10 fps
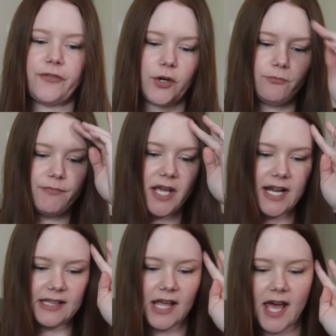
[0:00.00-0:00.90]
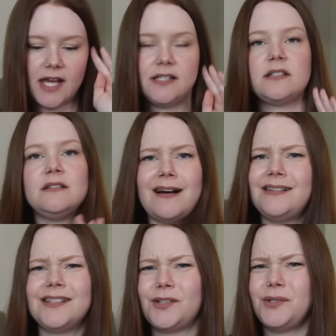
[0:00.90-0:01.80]
Fern bit at the end,
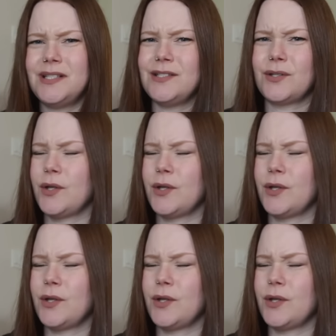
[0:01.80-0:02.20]
not including these